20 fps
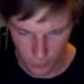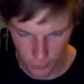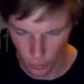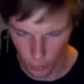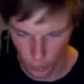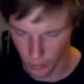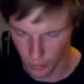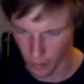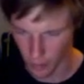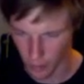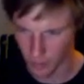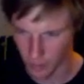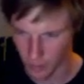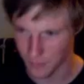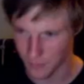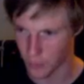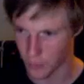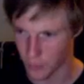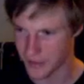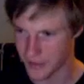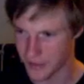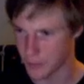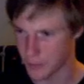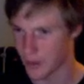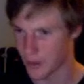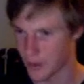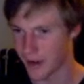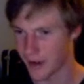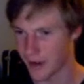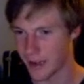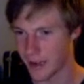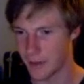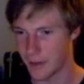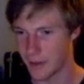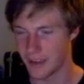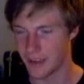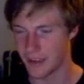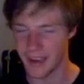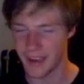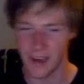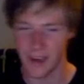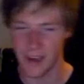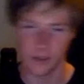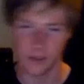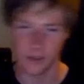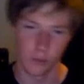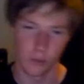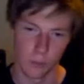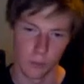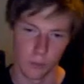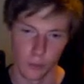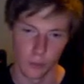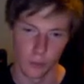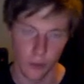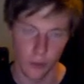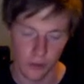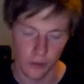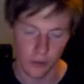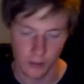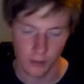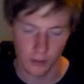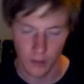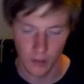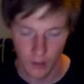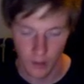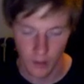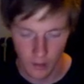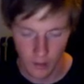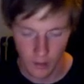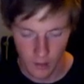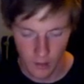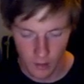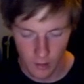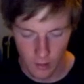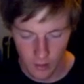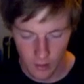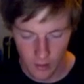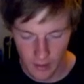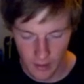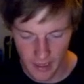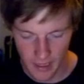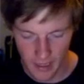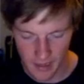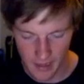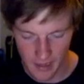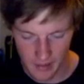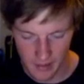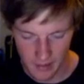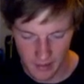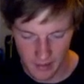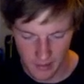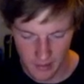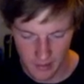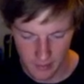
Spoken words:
short promo before Daniel Bryan came out, and they had a little brawl, and